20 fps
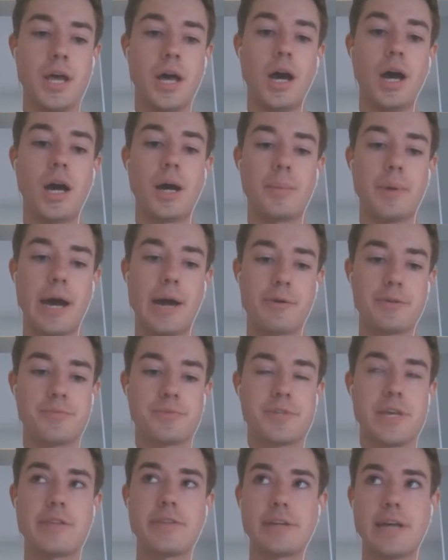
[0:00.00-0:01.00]
Um, I would
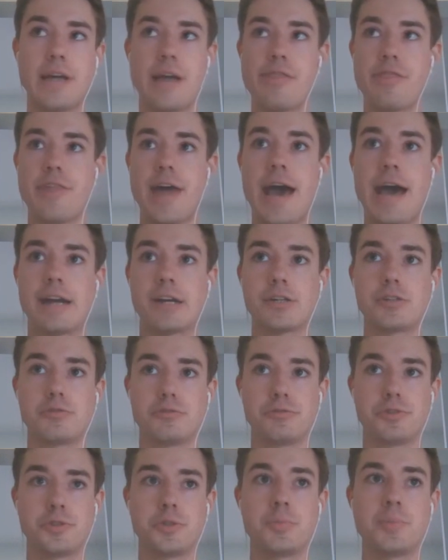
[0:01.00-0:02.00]
say like that
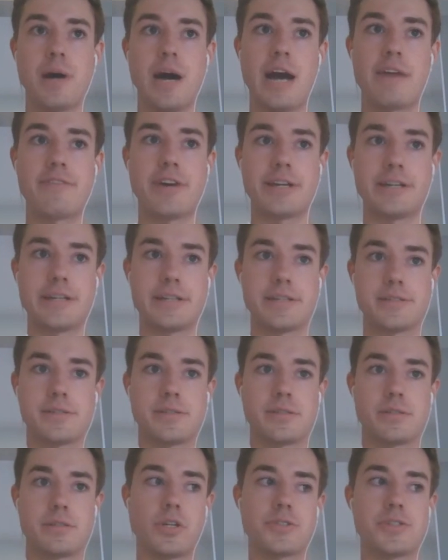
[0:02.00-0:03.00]
group I find
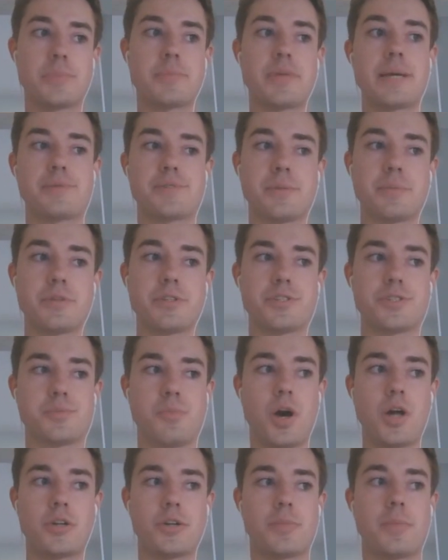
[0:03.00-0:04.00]
as sometimes some of the
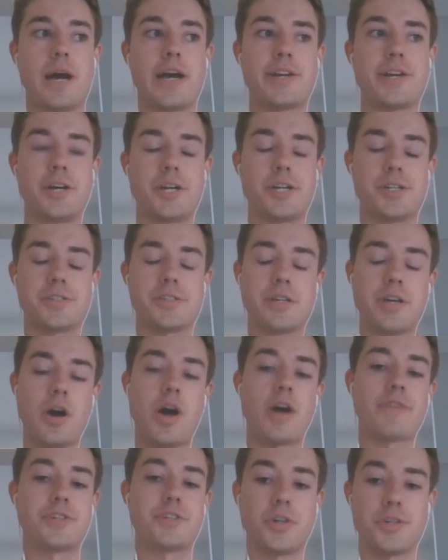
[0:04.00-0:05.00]
smaller miners,
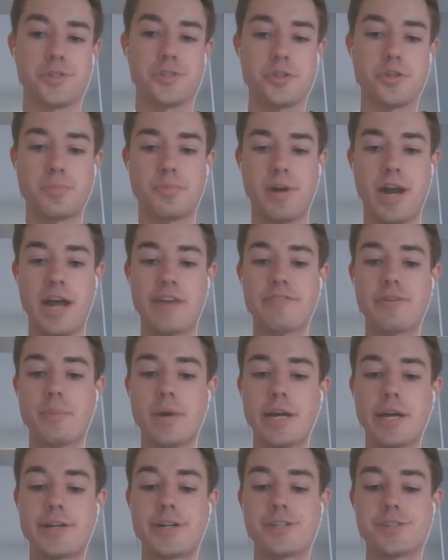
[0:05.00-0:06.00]
often also the private
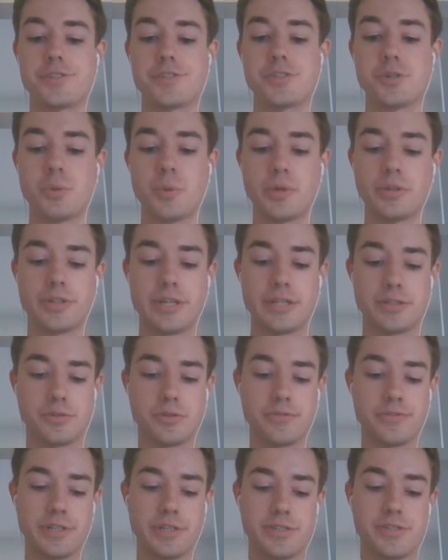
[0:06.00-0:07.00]
miners. And so when we look at
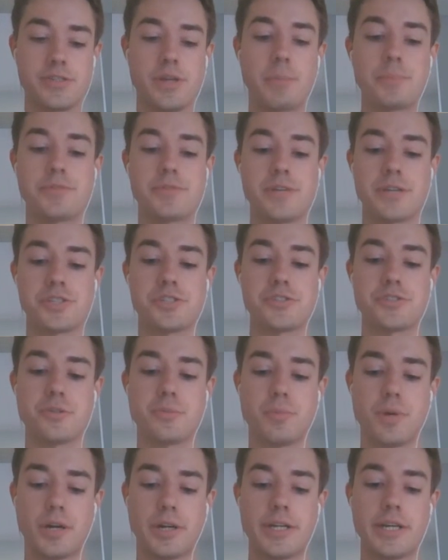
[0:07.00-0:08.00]
sort of like subsections of the
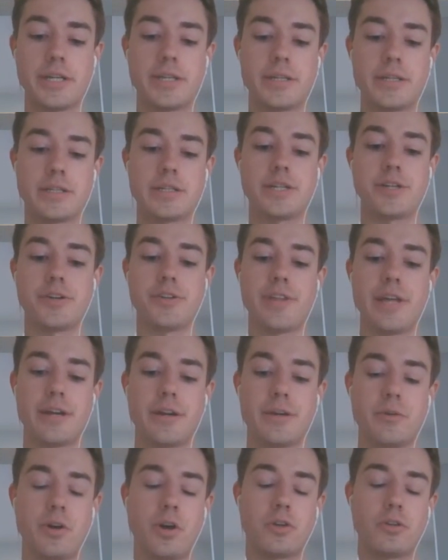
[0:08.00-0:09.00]
market here
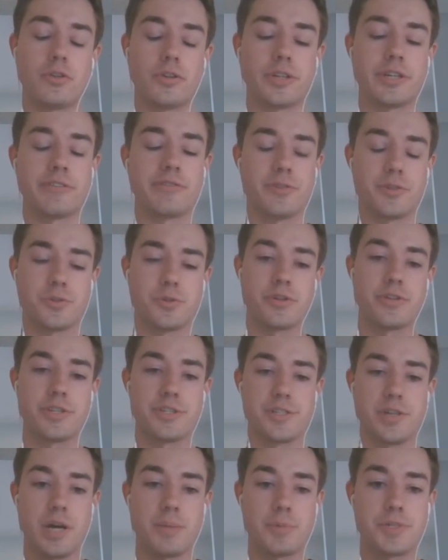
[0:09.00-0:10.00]
that are looking for sort of
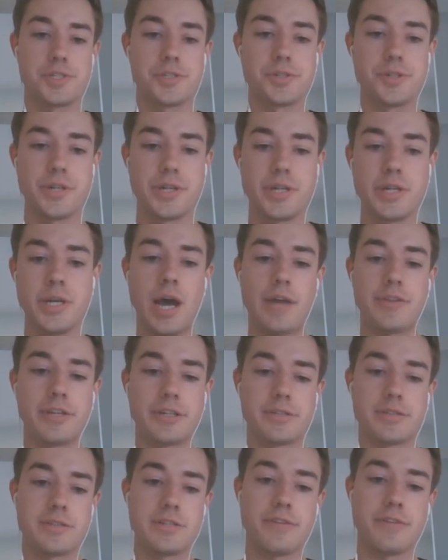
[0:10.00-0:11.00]
this opportunity, I
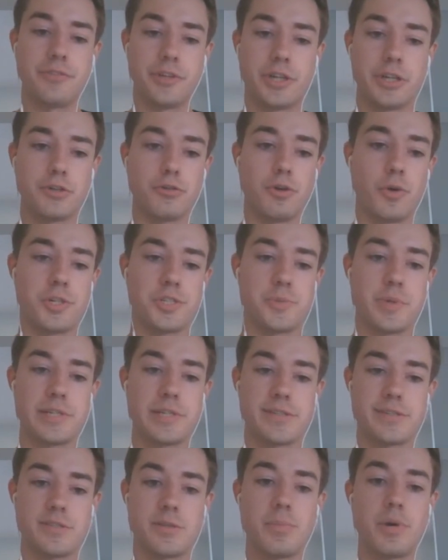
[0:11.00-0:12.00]
think it's definitely a growing
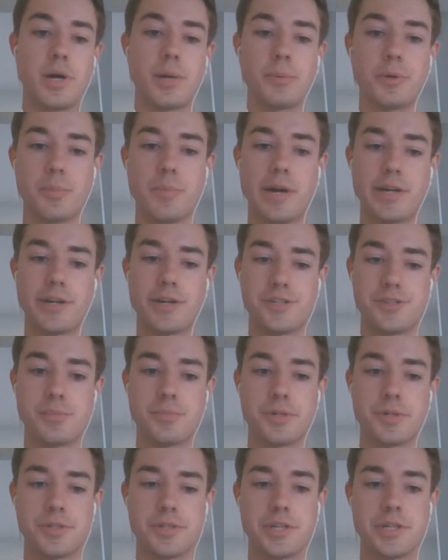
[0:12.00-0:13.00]
space is the public miners in
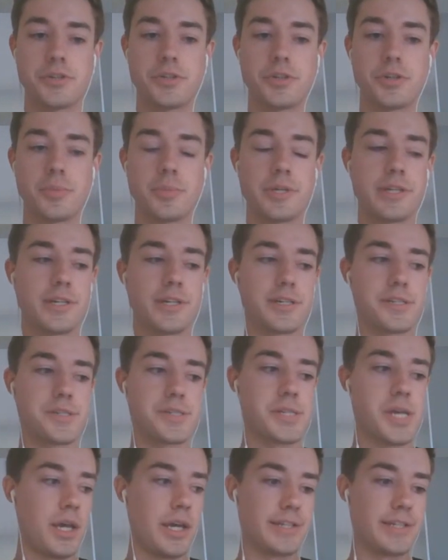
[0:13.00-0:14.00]
particular,
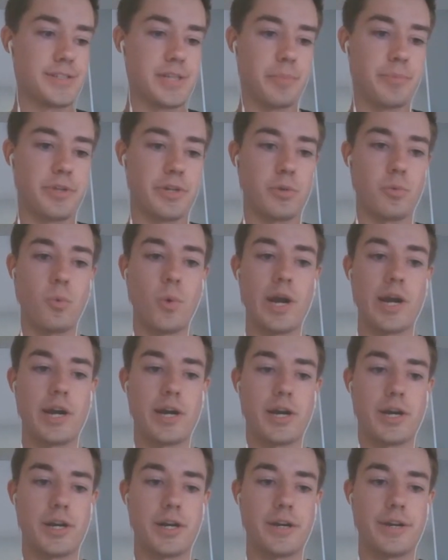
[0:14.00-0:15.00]
because it's something
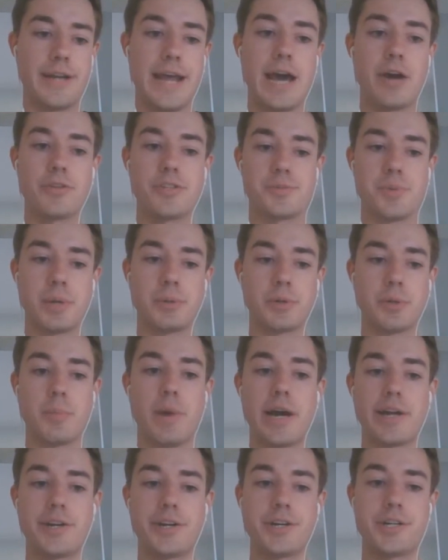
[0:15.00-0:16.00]
where now these public
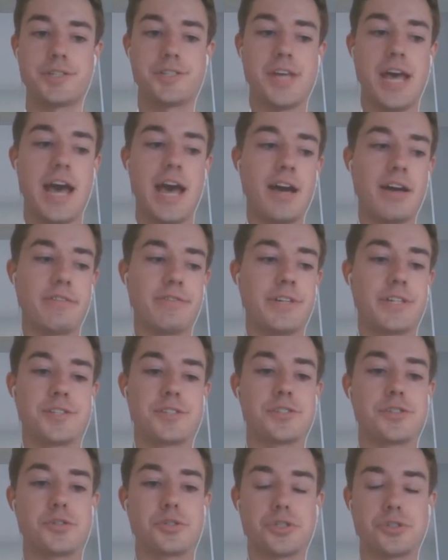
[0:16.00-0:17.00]
miners have
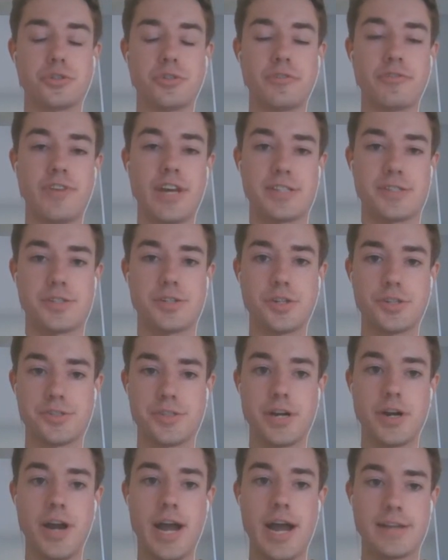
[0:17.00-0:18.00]
institutional
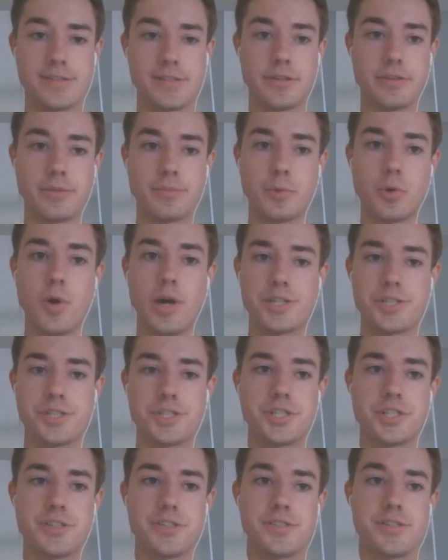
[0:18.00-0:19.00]
investors that are asking them
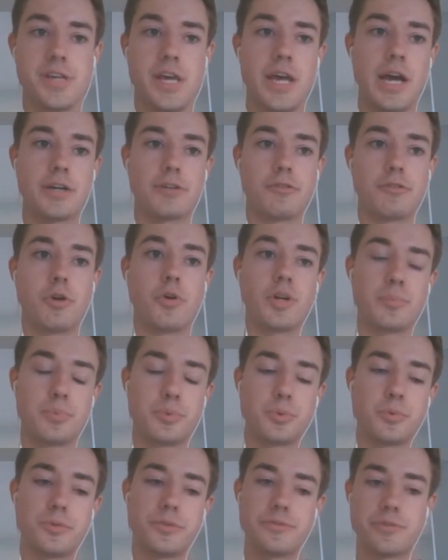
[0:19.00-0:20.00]
questions, a growing
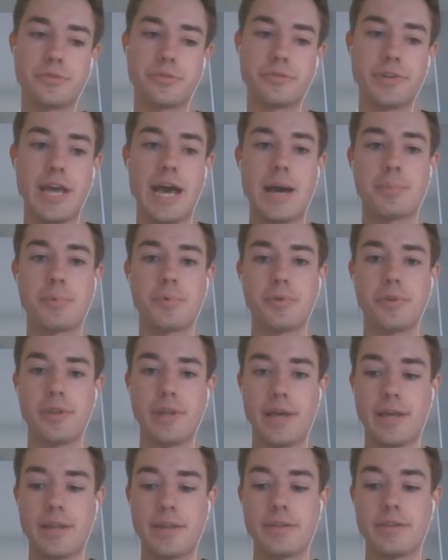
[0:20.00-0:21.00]
pool of sort of capital
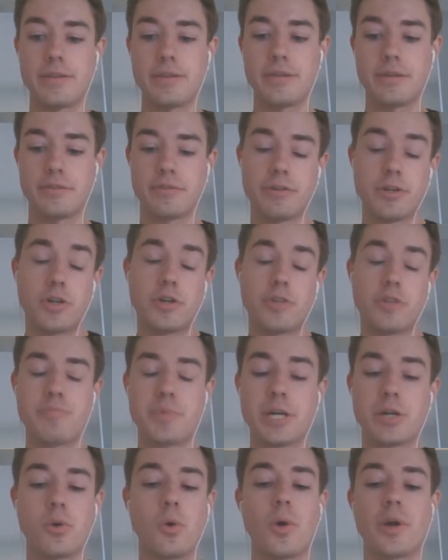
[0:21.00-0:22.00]
that, or
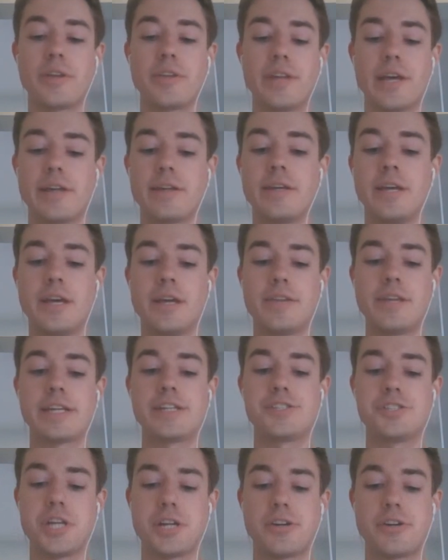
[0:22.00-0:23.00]
Bitcoin that they
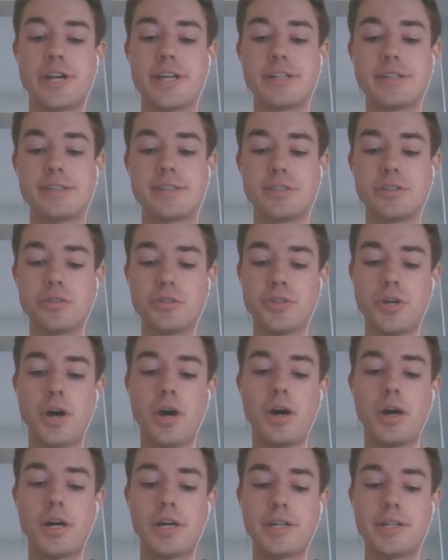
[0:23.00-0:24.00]
can generate yield
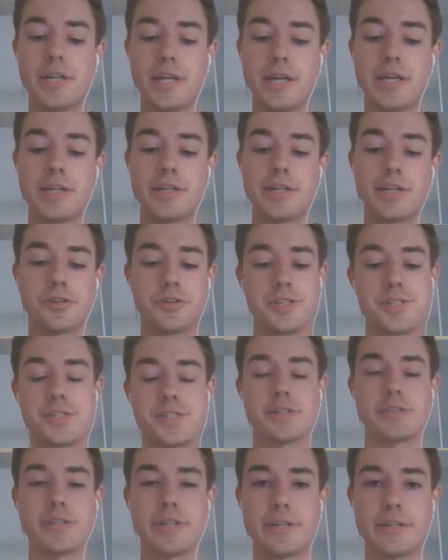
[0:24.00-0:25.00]
on. And
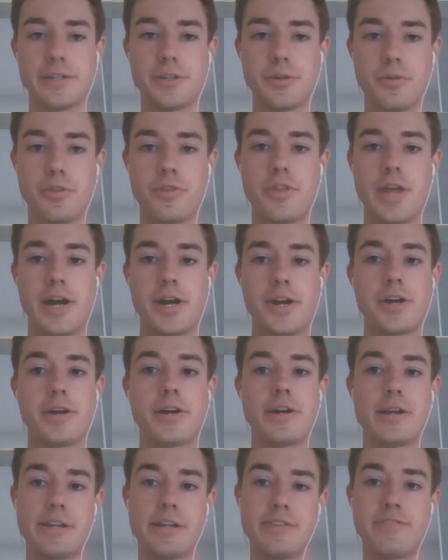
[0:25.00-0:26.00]
increasingly, you know,
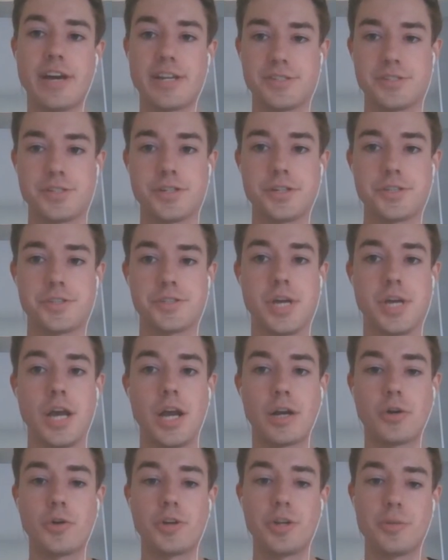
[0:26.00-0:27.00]
their investors
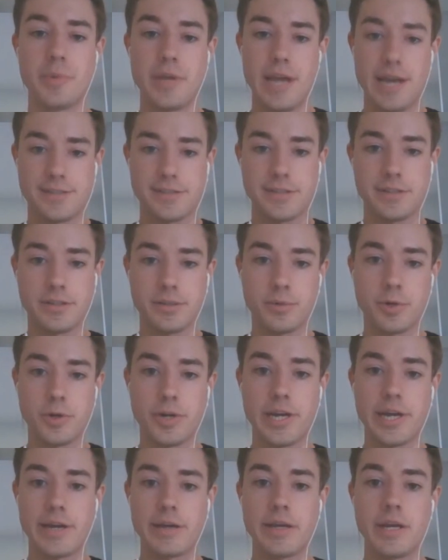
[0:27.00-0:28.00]
are going to be asking them,
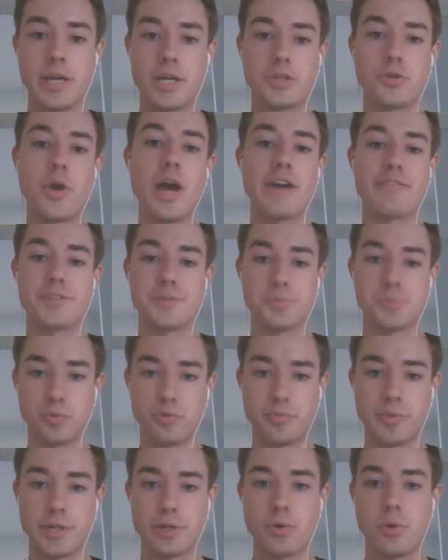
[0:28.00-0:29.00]
okay, you have this pool
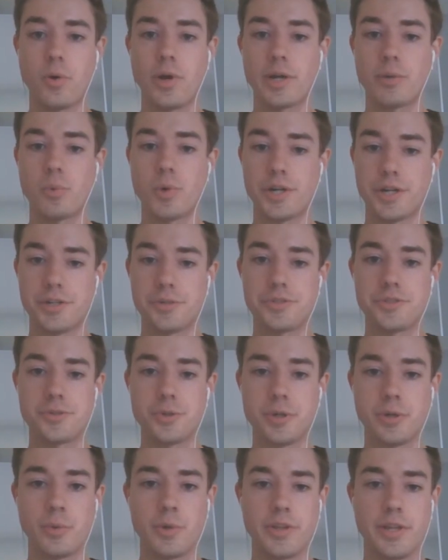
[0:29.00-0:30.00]
of Bitcoin, what are you
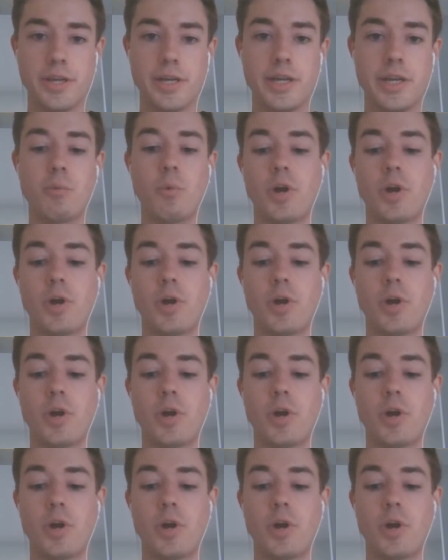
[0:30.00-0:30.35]
doing with it?